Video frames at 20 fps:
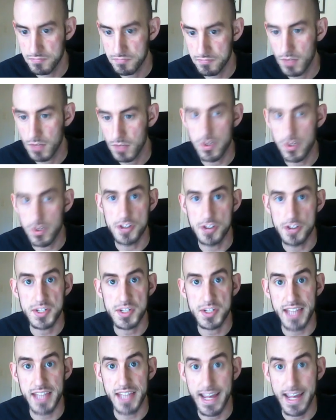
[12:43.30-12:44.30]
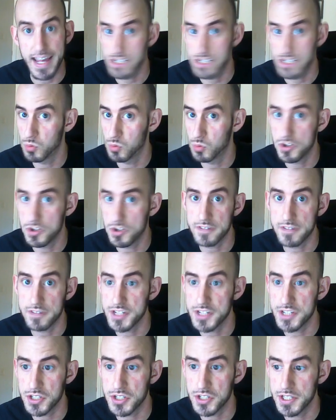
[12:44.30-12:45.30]
We also get the Hex Warrior
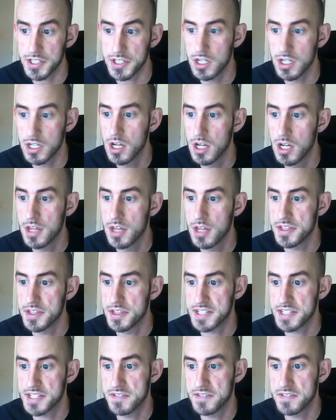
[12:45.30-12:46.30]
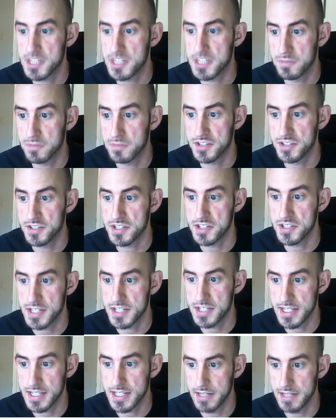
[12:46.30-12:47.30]
feature here. This gives us
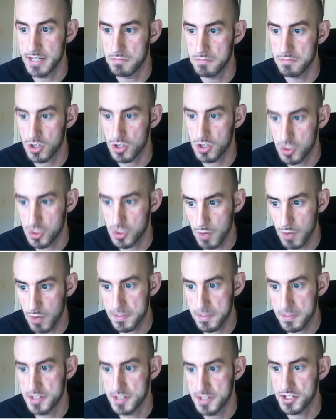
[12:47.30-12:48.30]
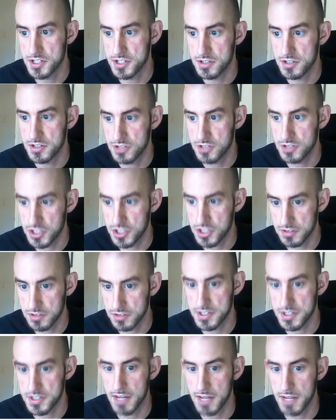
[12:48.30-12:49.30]
proficiency in martial weapons,
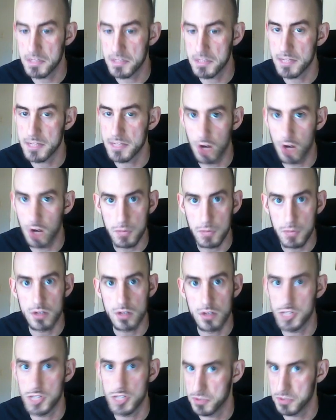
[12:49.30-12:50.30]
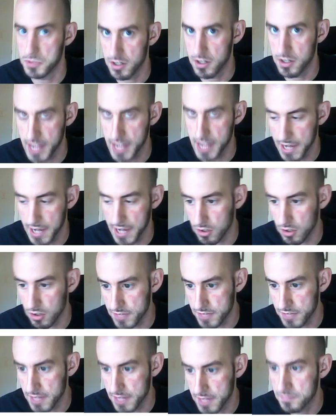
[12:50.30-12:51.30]
shields, and medium armor, which we already had all
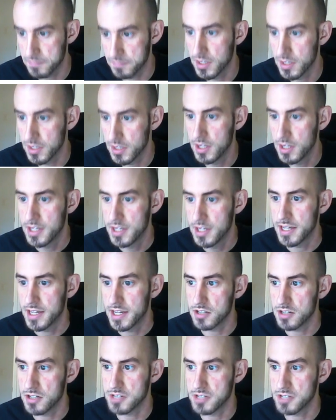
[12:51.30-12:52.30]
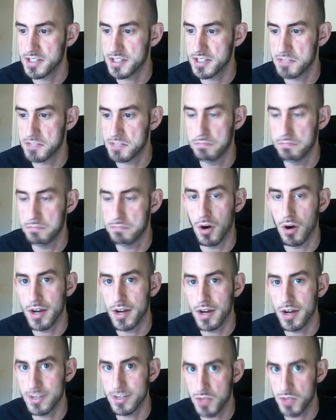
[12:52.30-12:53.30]
of that. It also lets us
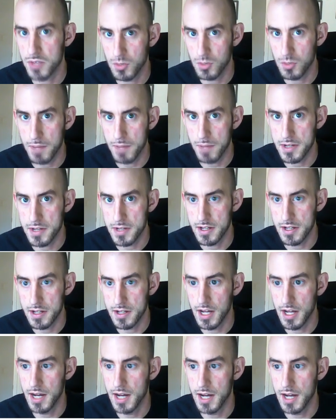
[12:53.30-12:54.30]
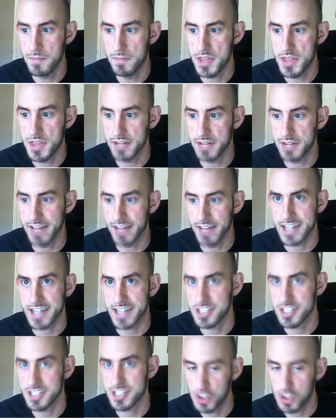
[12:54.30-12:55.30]
bond with a weapon that lacks
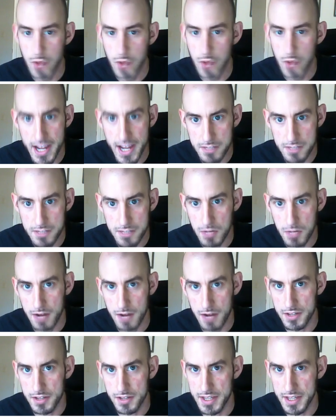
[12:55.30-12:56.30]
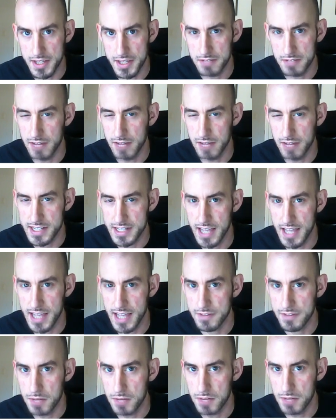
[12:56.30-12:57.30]
the two-handed I think lacks the
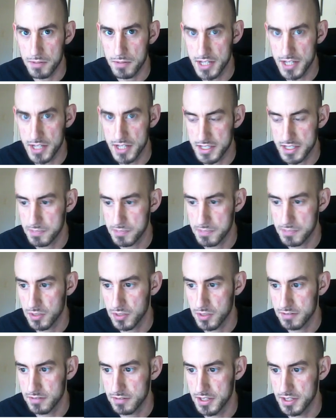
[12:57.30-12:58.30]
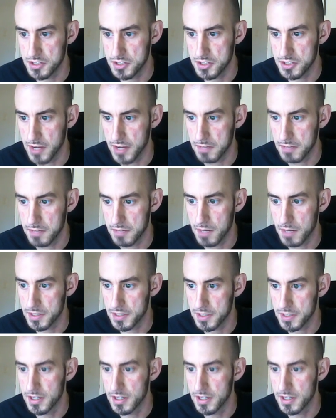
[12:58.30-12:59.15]
heavy property at this point and the two-handed property.